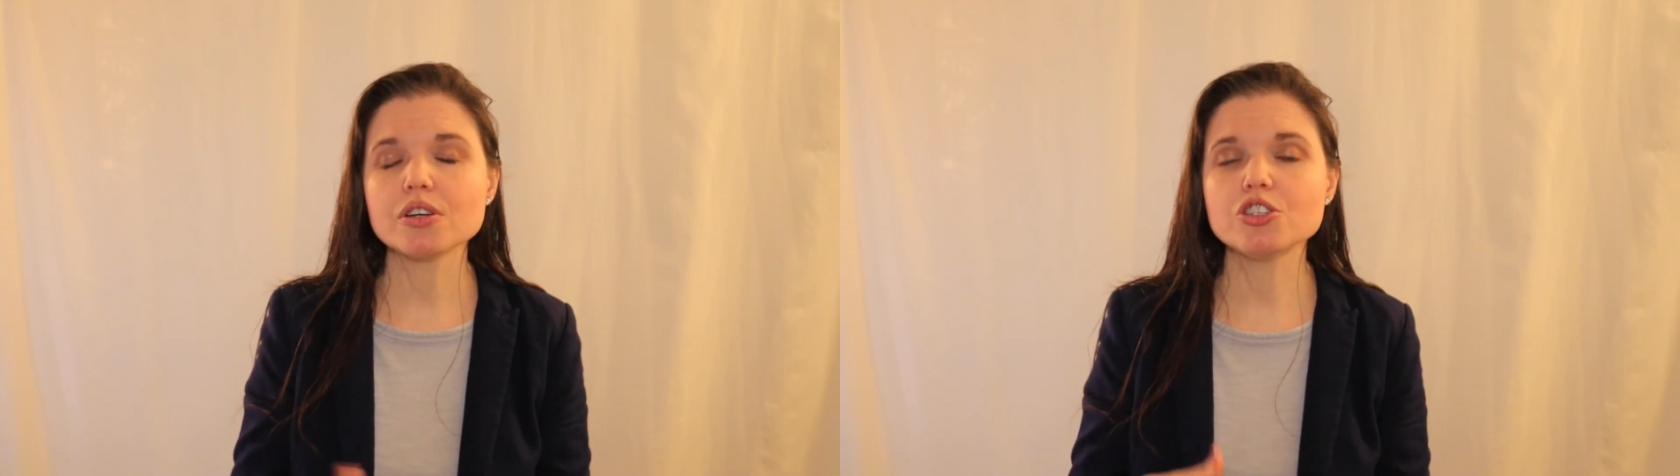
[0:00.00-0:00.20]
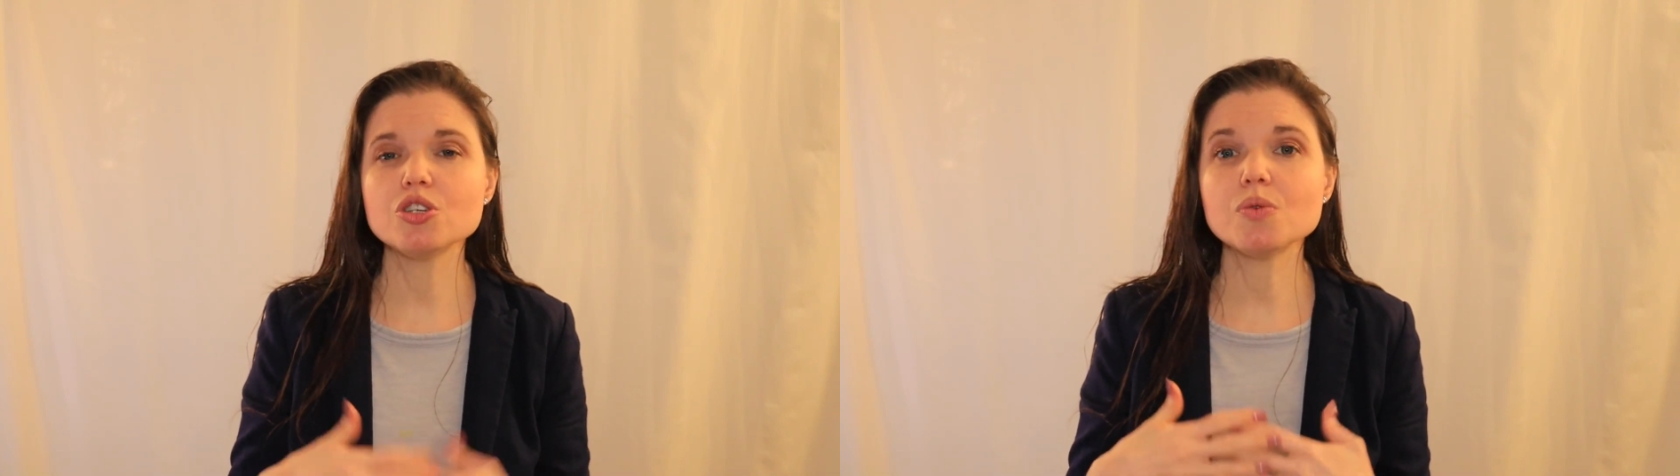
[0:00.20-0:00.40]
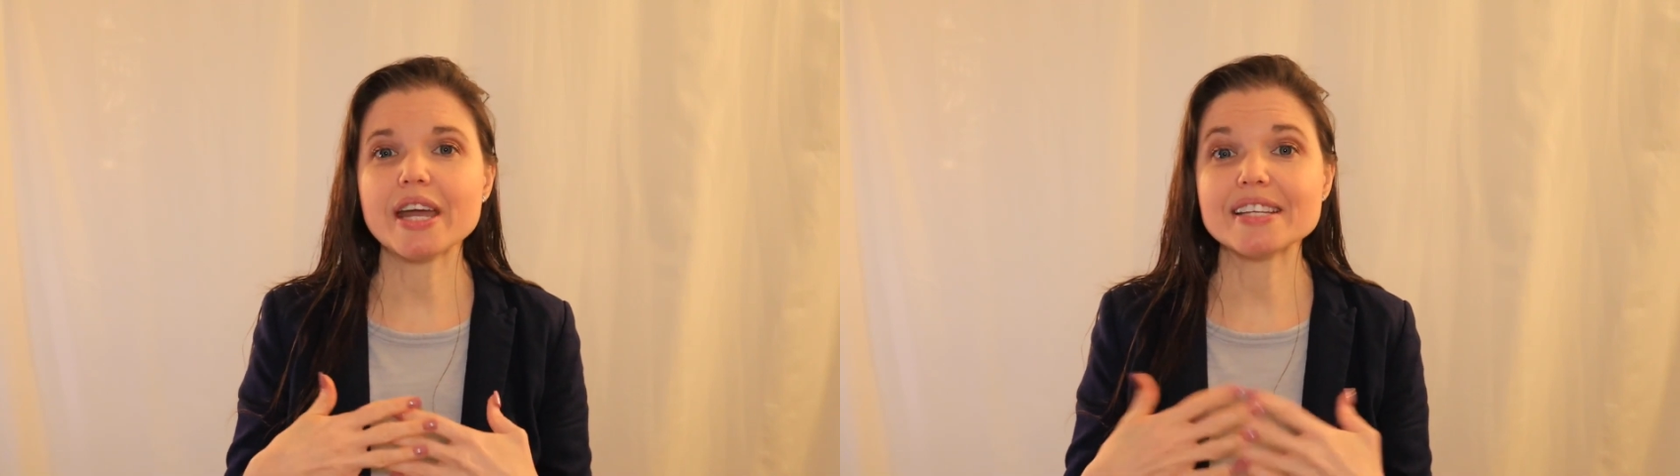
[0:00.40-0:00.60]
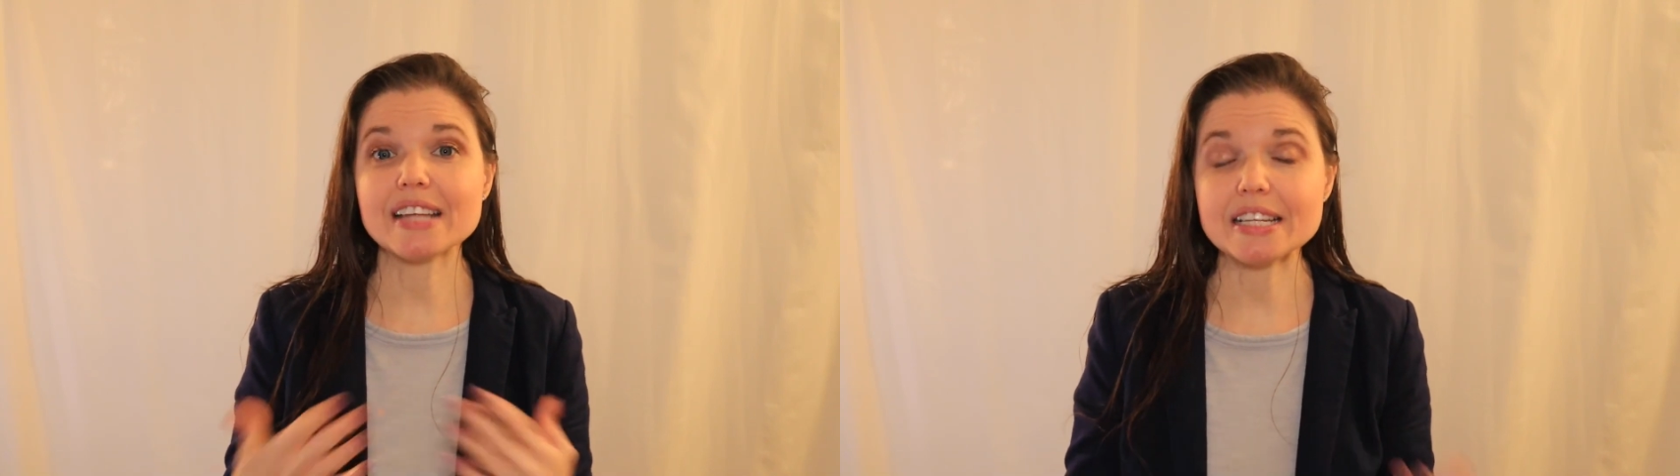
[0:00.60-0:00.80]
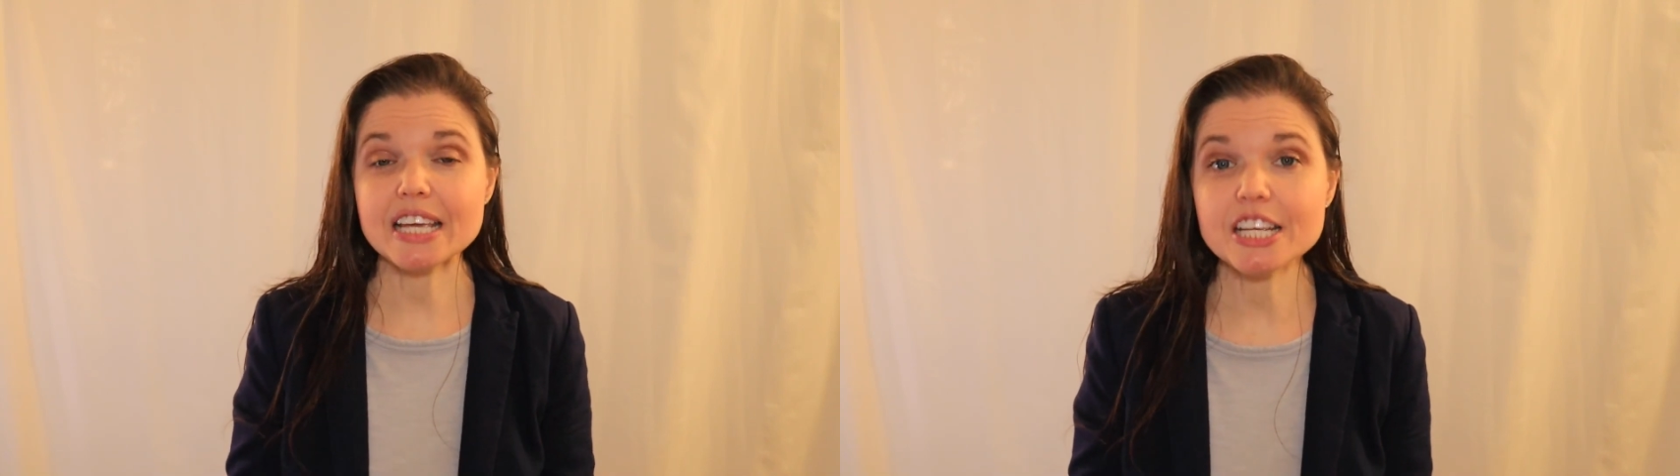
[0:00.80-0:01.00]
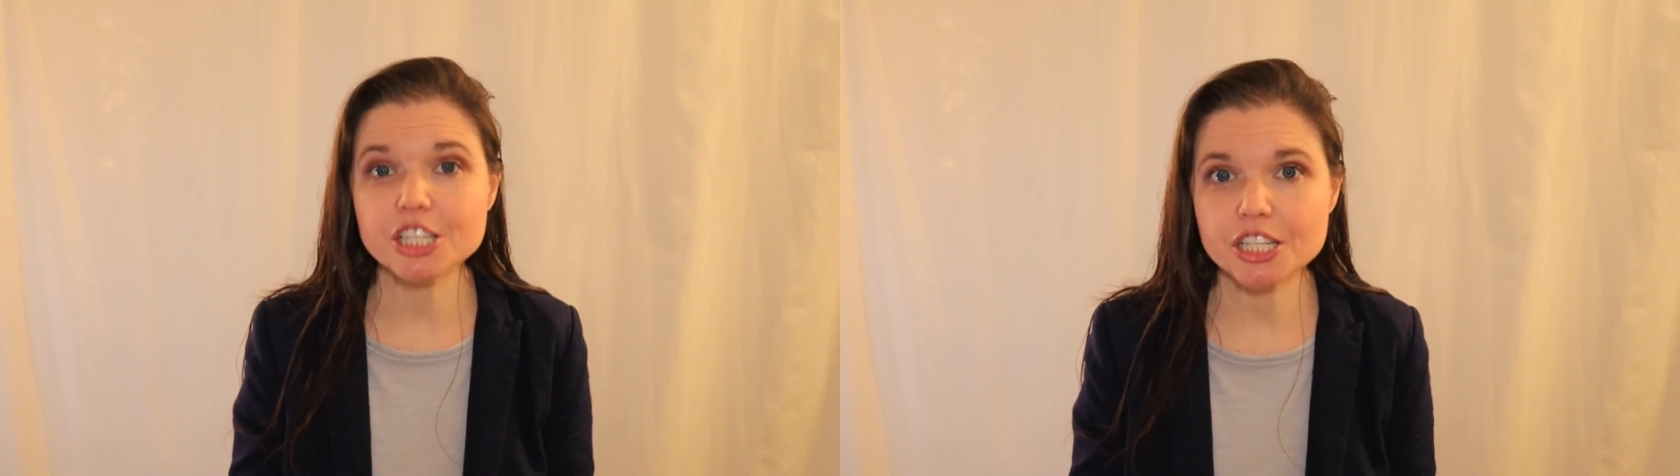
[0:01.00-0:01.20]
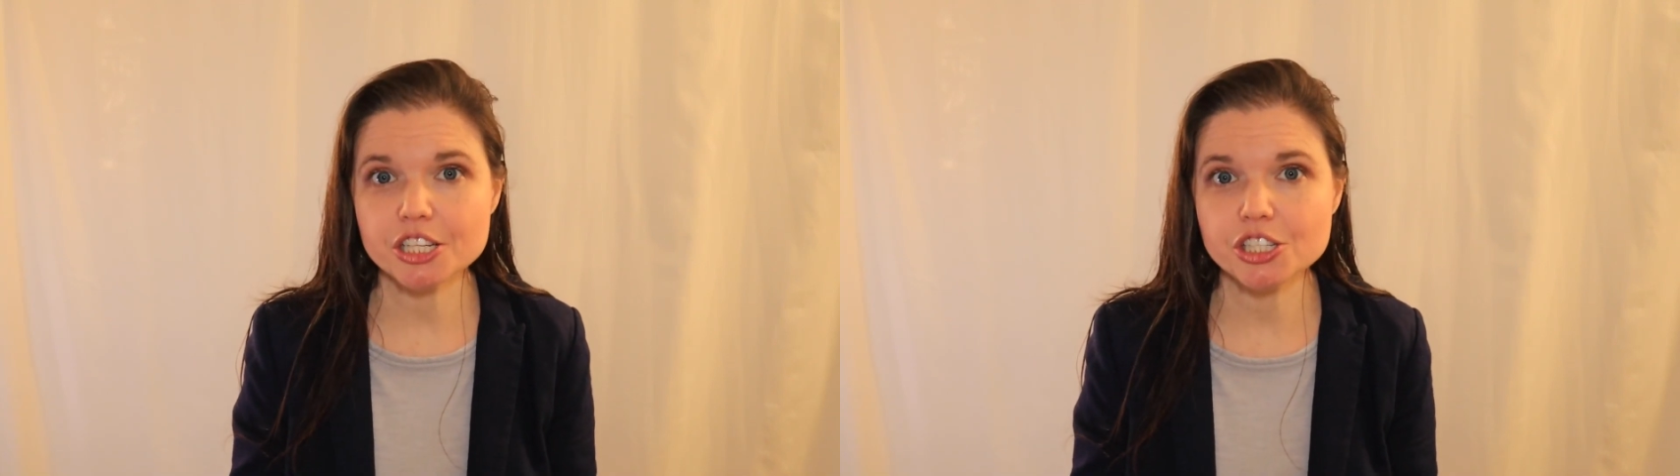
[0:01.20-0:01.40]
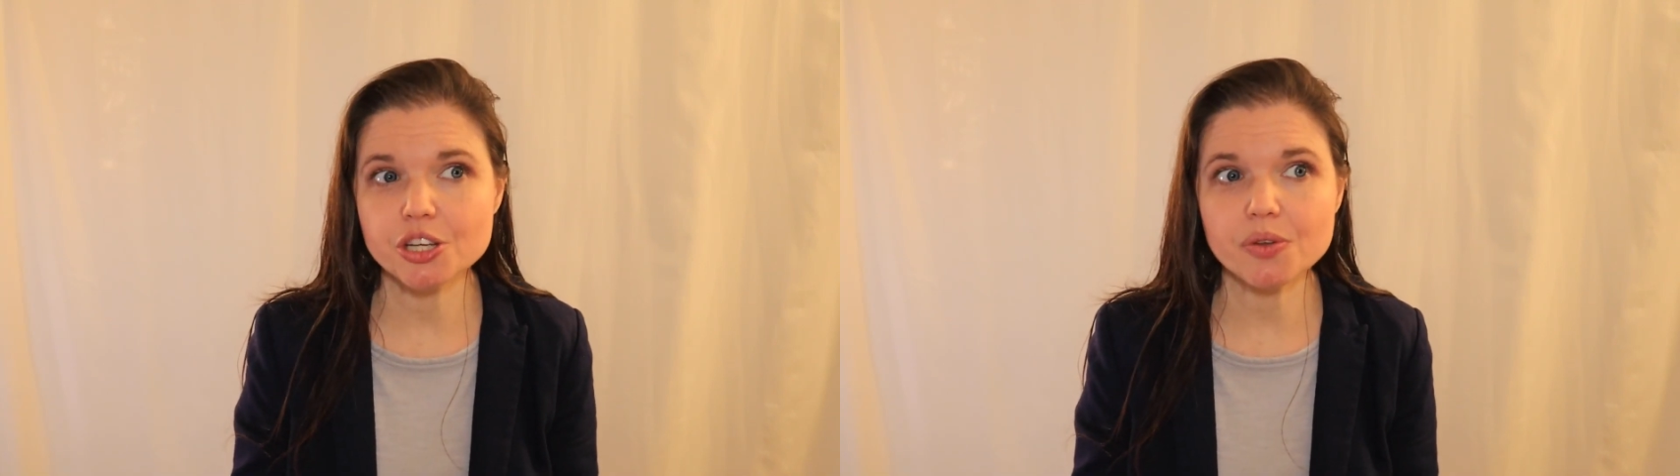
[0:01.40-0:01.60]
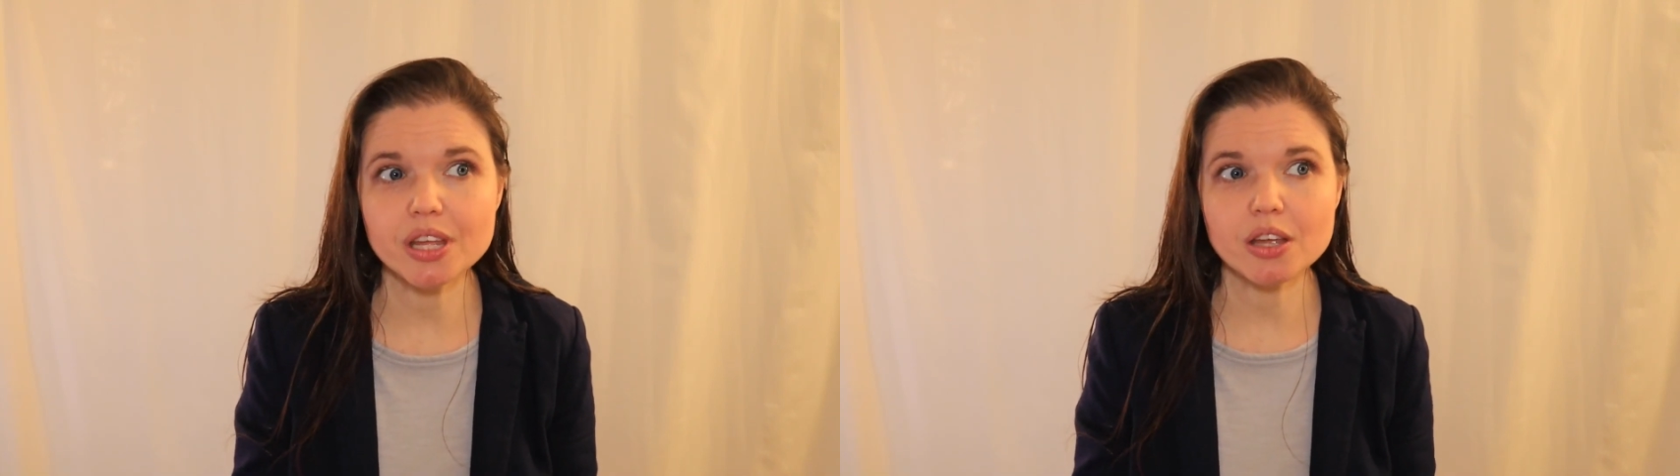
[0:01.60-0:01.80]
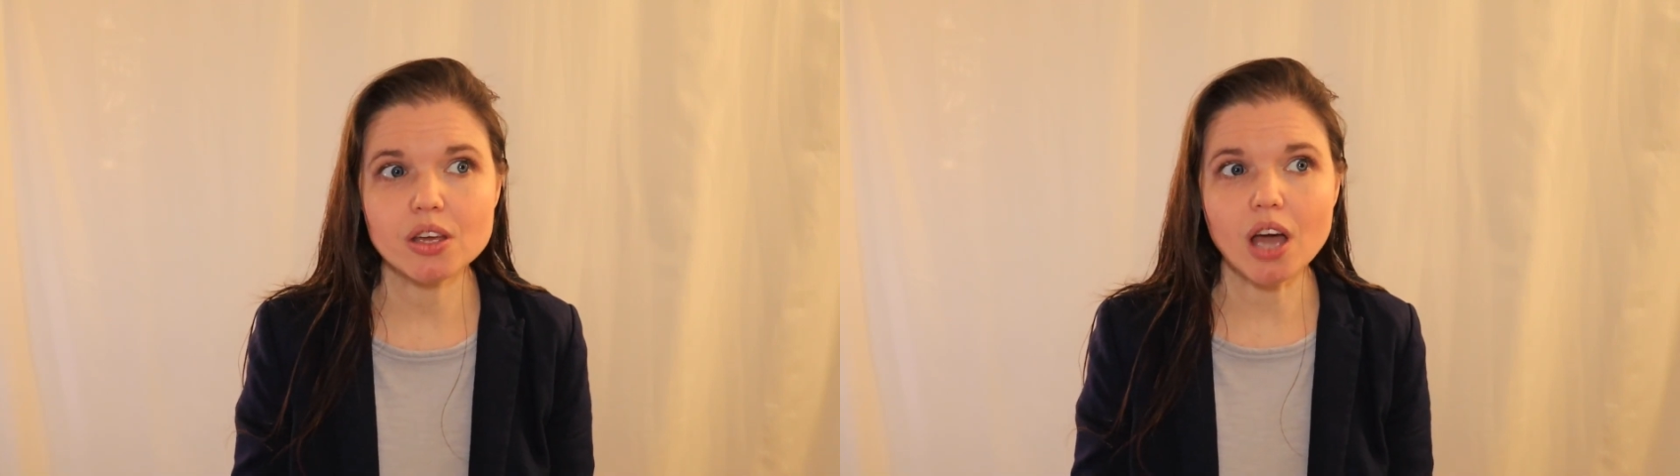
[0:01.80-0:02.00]
do a citation to show
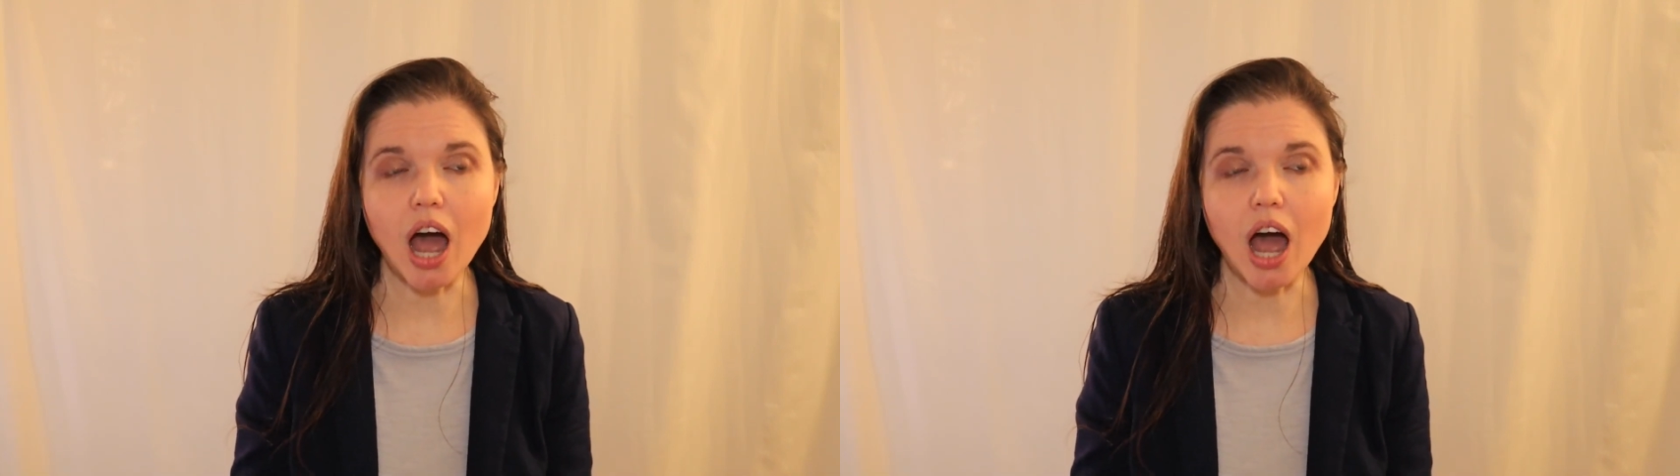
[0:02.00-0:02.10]
that